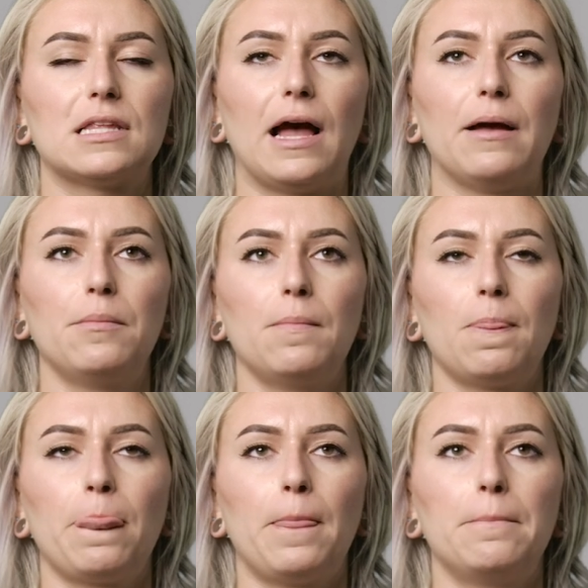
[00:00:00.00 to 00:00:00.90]
that
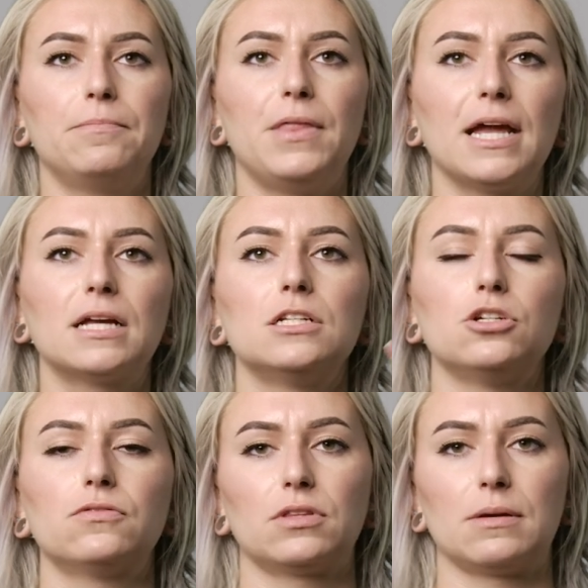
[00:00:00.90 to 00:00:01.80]
they can
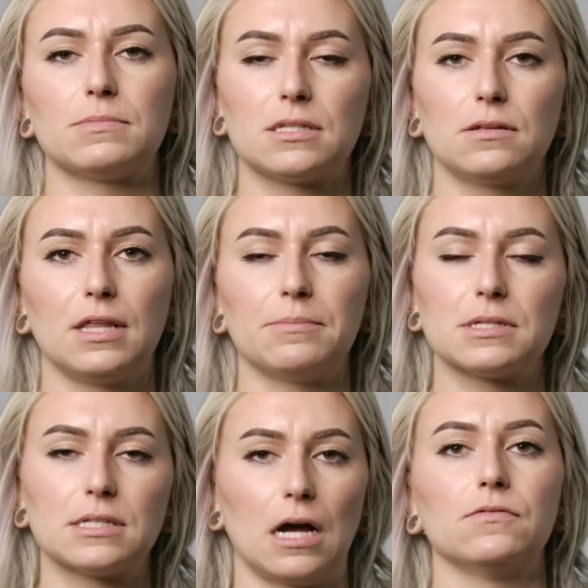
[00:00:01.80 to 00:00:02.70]
do for
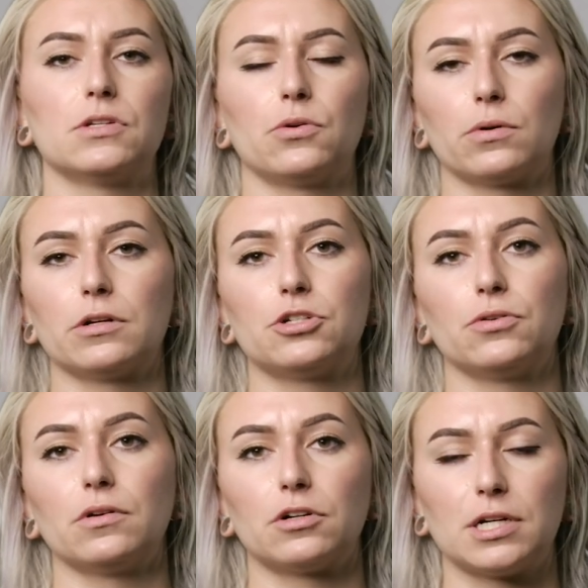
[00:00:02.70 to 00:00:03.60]
themselves in order to
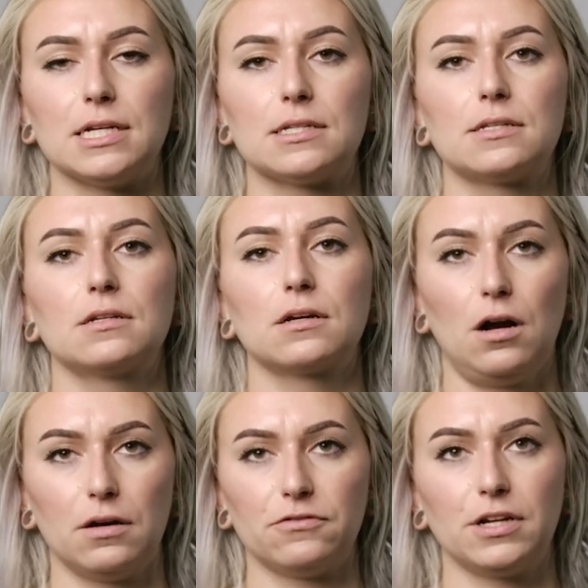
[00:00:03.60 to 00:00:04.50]
increase
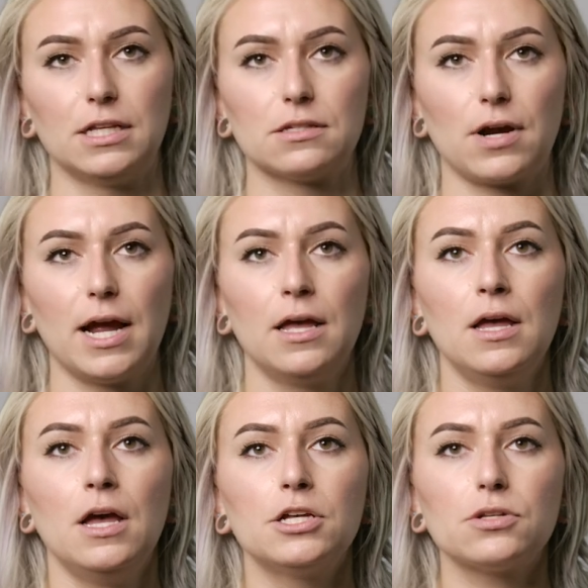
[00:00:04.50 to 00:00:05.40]
confidence, right?
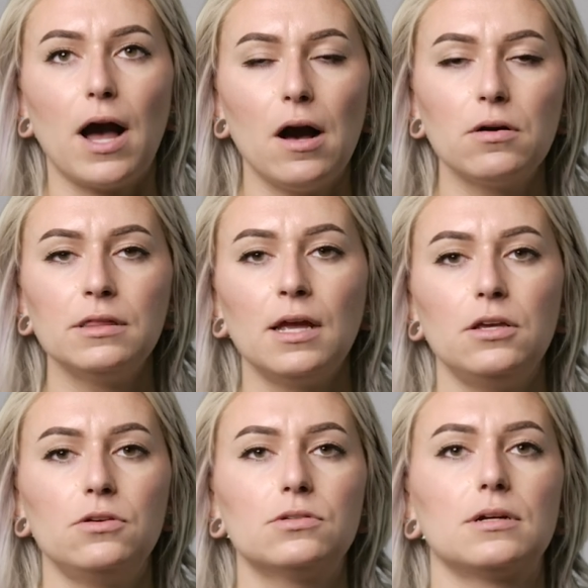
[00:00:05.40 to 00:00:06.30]
So how can they
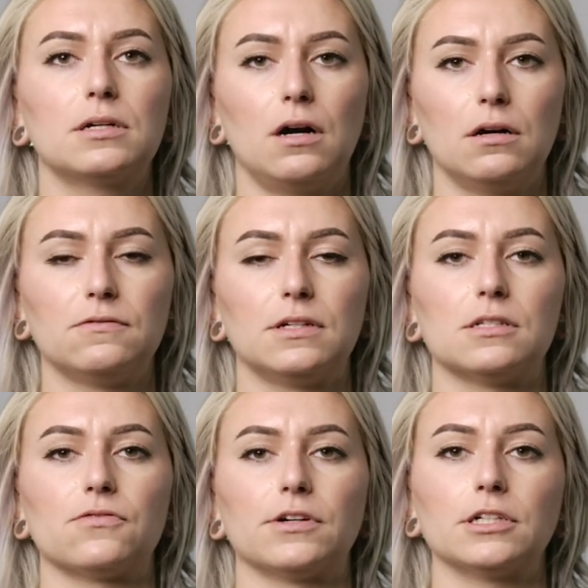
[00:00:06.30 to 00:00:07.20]
use their
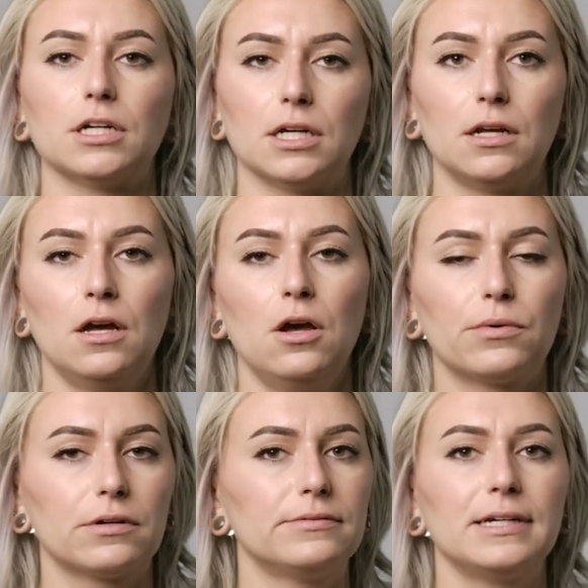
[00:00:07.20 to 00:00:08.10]
confidence for good?
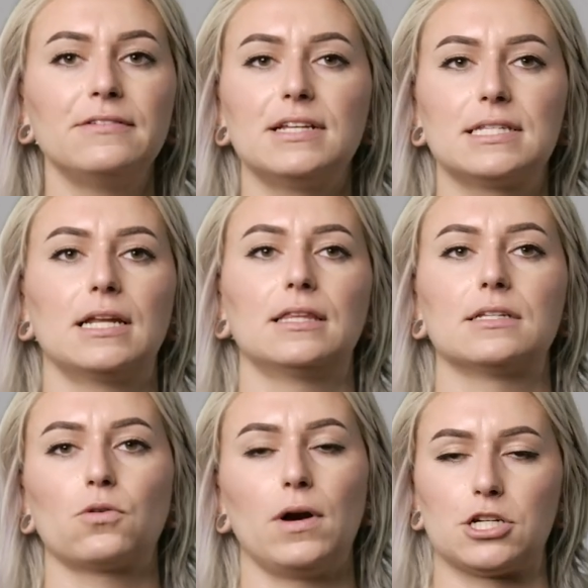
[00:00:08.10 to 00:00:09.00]
We're revisiting
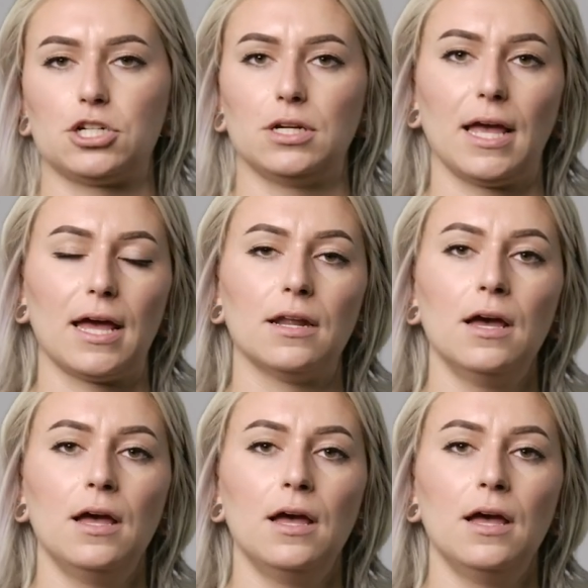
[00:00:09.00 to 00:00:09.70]
this question again.